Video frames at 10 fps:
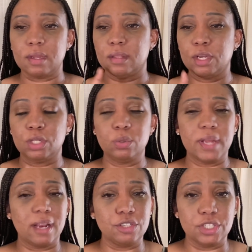The gluten
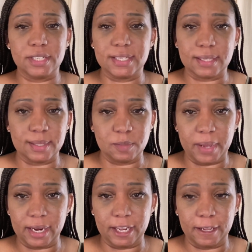allergy test comes
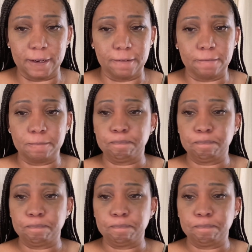back negative.